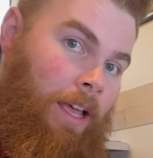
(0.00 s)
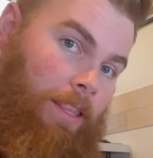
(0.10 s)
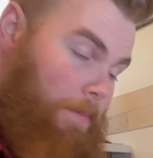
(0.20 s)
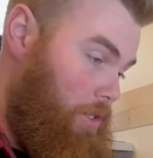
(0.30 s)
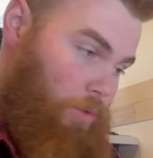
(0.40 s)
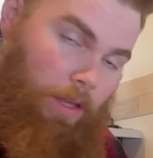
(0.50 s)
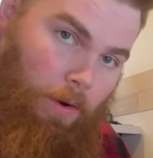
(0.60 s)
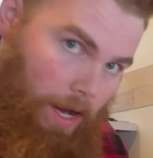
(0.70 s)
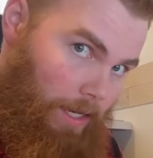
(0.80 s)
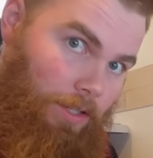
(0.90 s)
That means
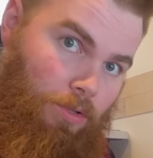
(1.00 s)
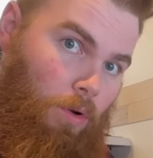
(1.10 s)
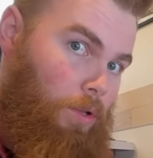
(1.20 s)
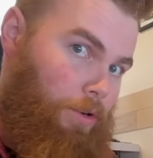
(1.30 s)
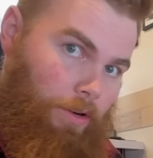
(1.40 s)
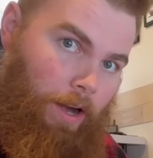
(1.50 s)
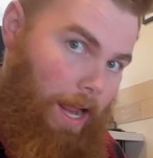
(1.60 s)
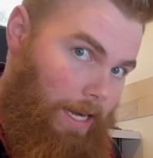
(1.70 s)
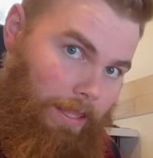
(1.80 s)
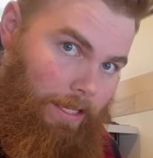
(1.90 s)
without any solar or
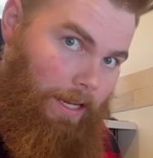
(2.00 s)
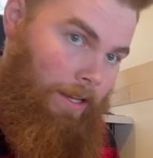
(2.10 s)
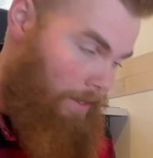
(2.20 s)
anything